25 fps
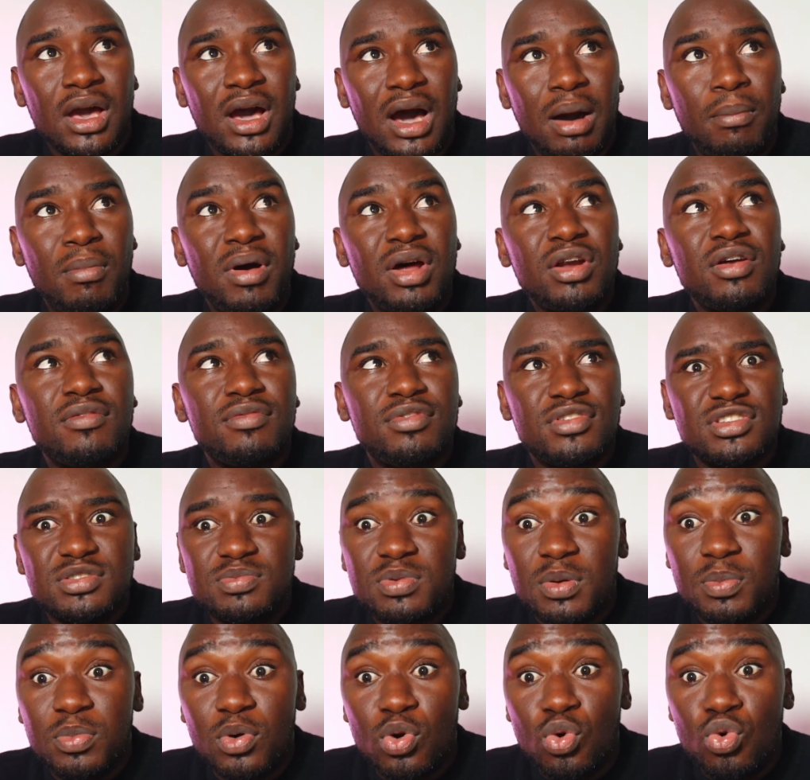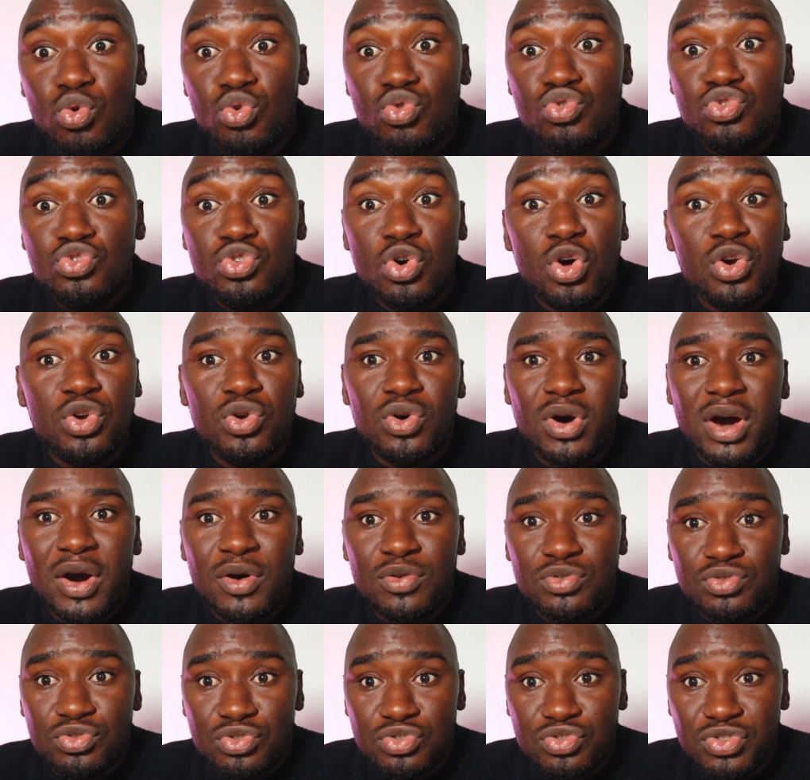I'm one of those people who don't know
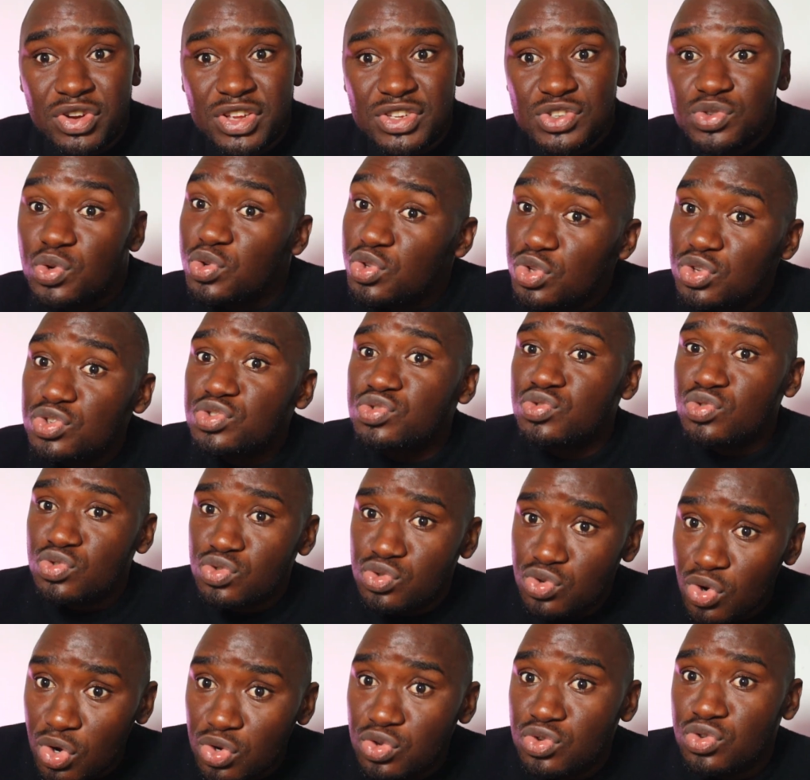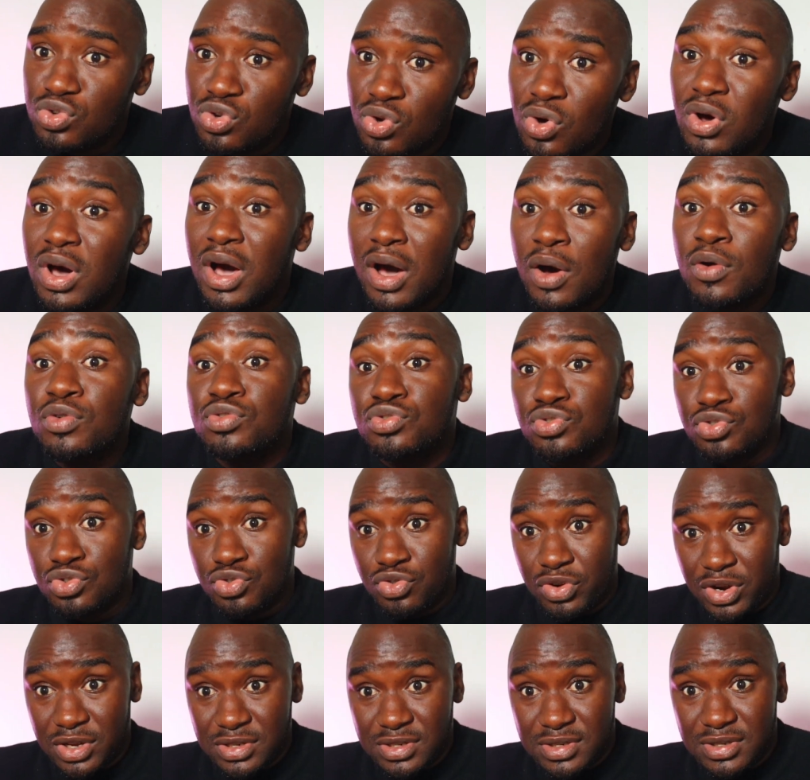how to dress, who used not to know how to
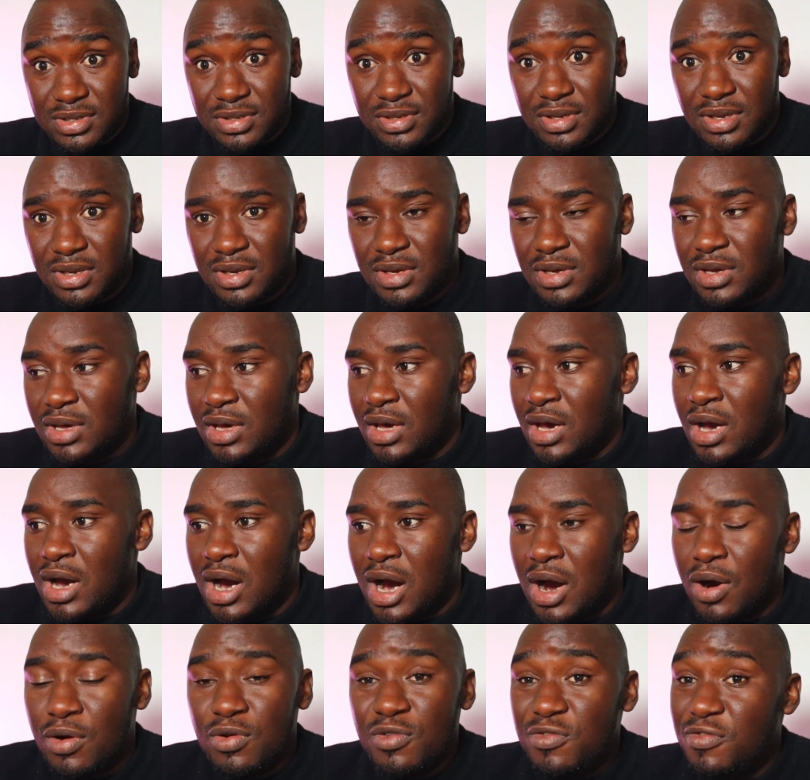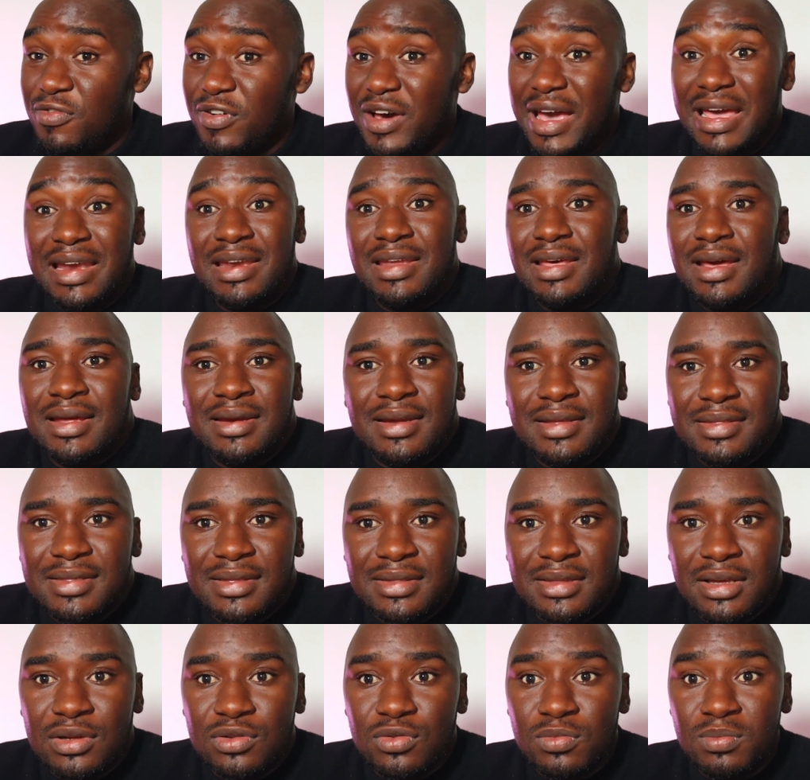dress. I would find
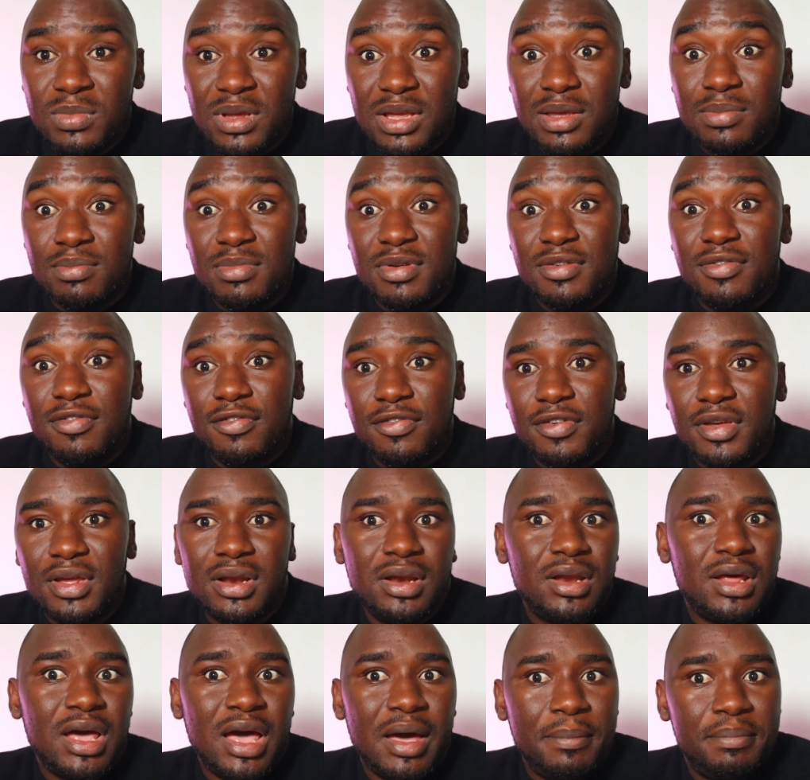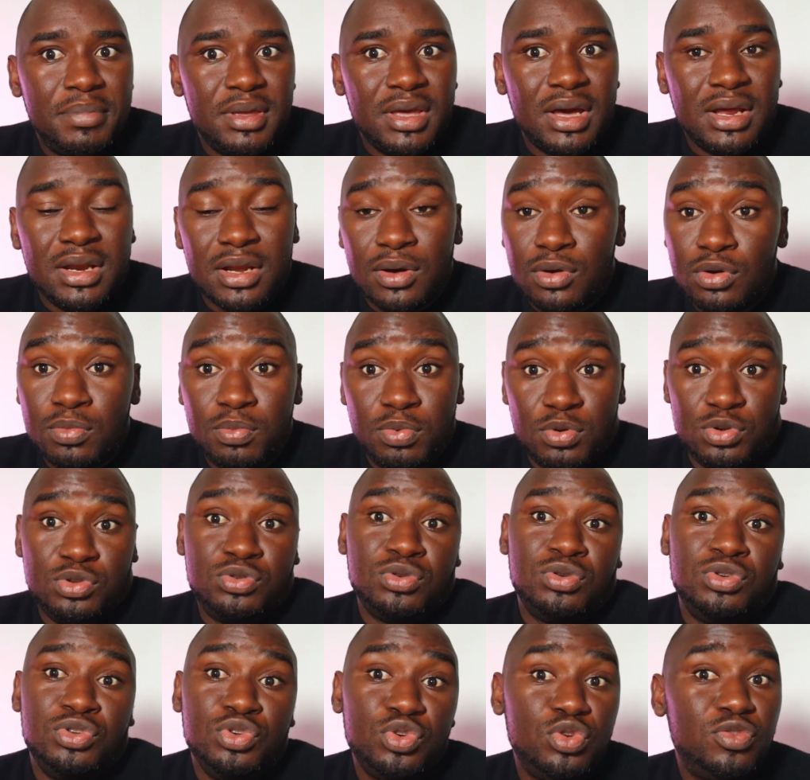anything that would make me feel happy and I would put
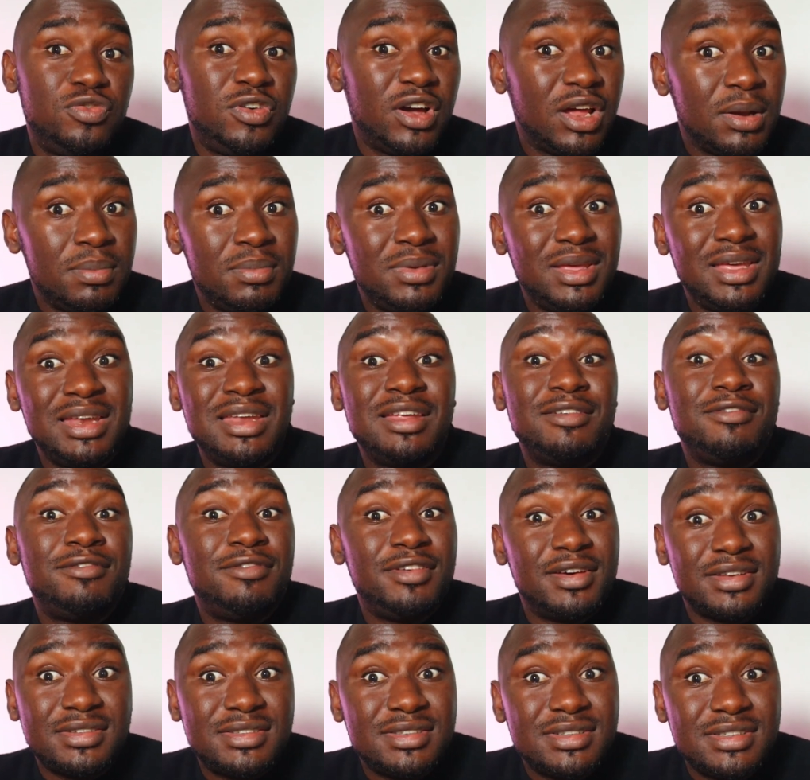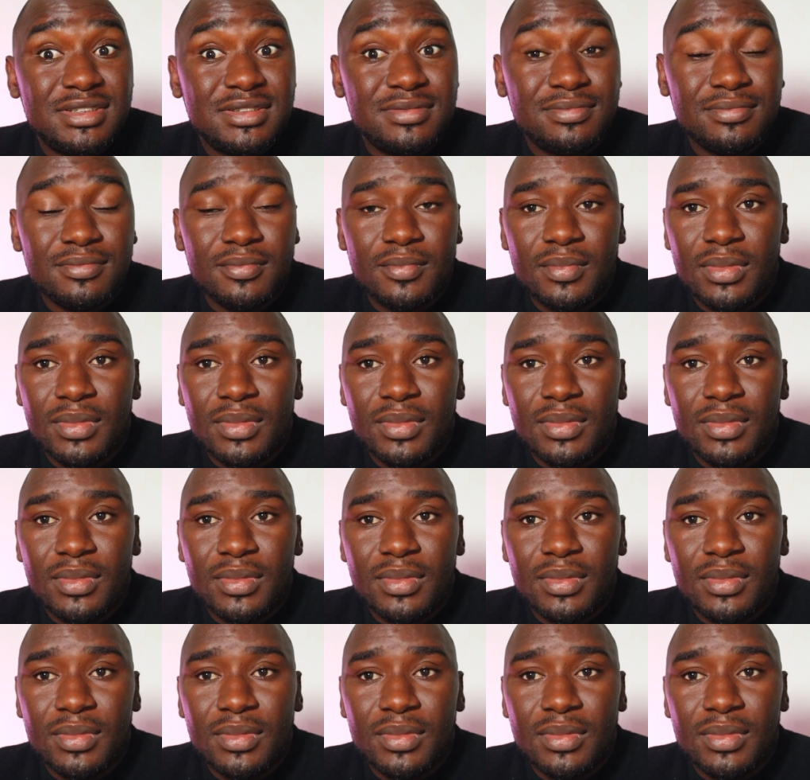on. You'd find me in a vest